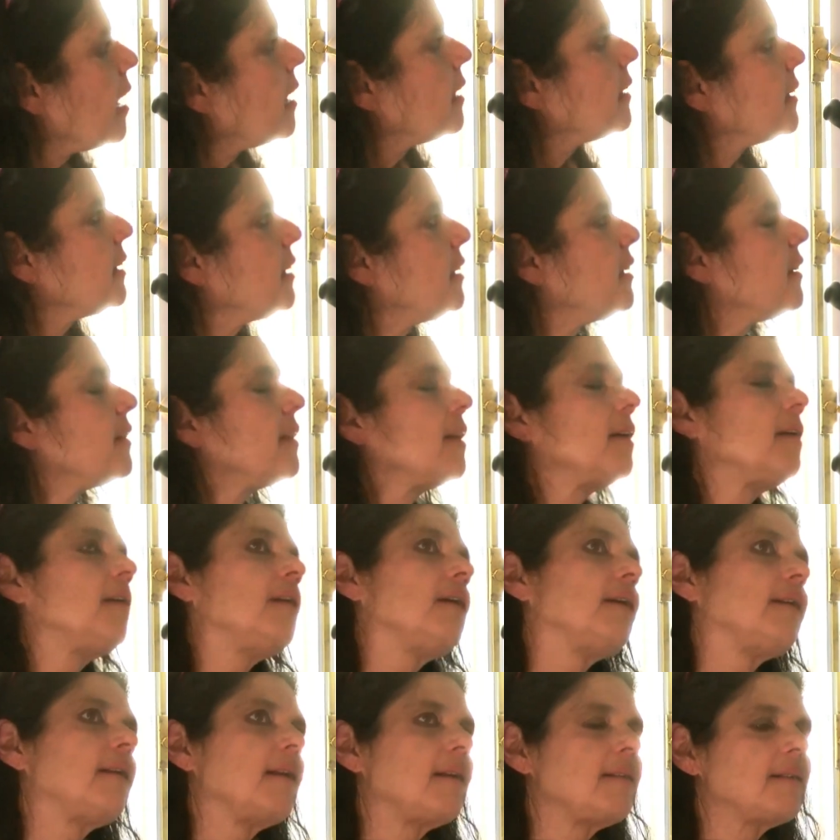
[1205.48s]
are,
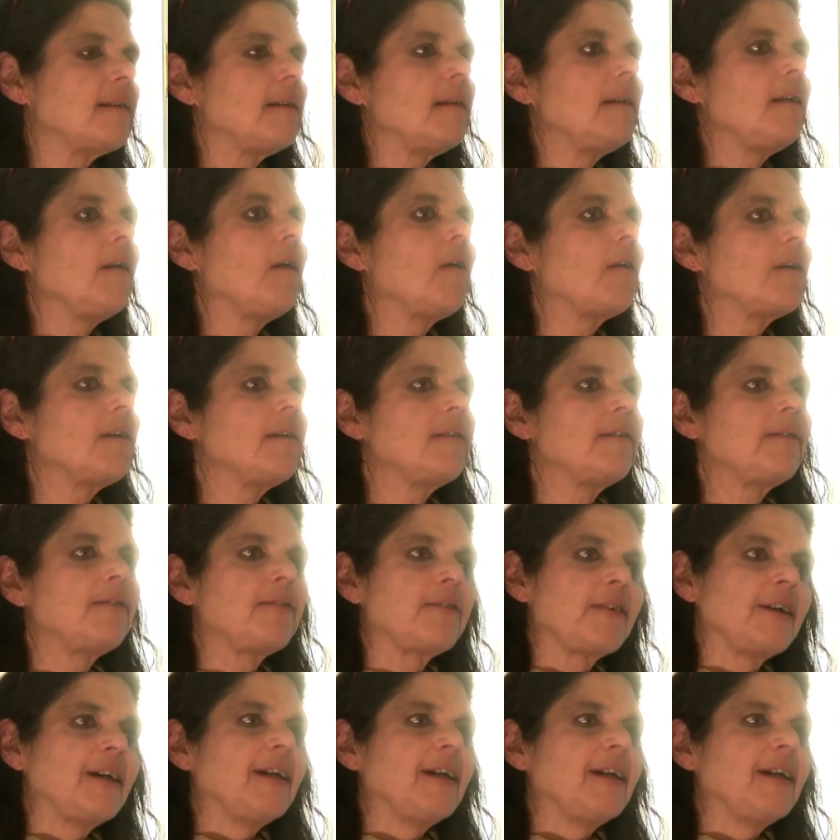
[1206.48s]
there's a lot of,